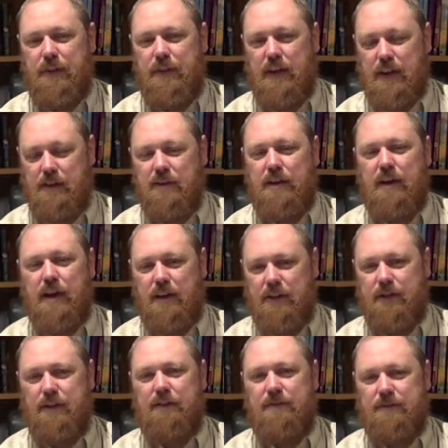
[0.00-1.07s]
Isn't God
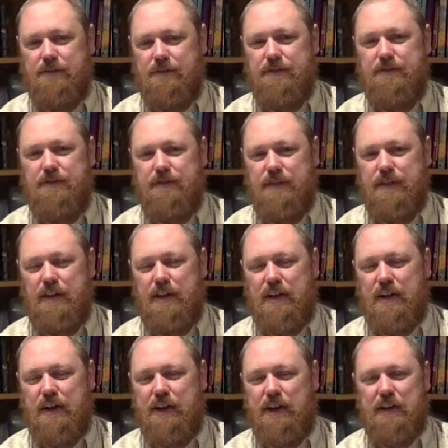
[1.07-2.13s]
good?
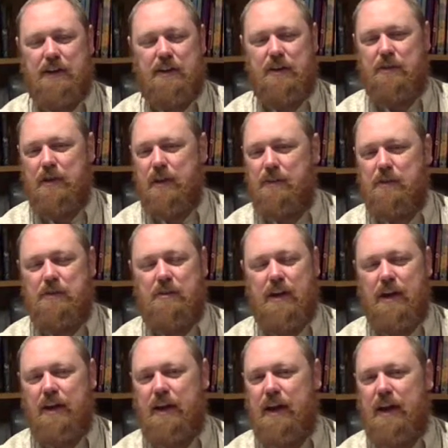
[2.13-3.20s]
Earlier in the week we
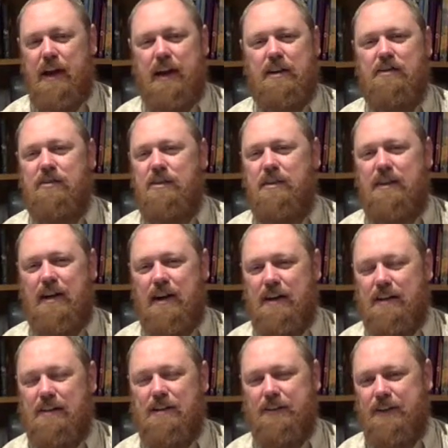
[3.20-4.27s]
sang, "Ain't
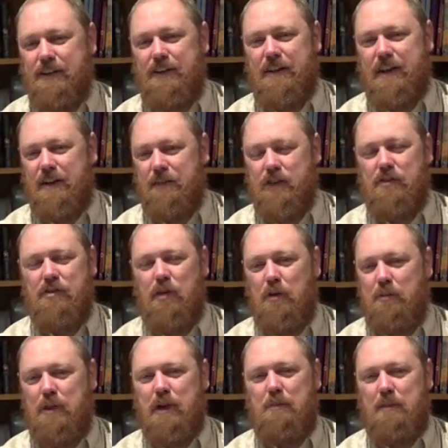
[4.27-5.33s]
God good to give us so
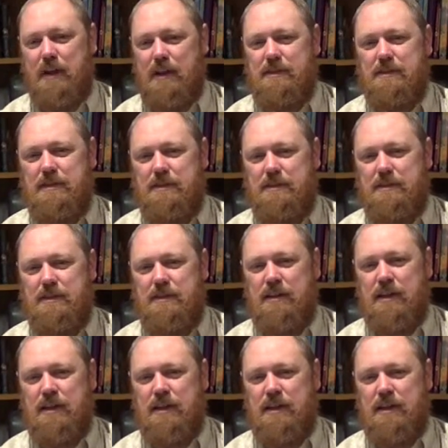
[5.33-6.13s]
many blessings?"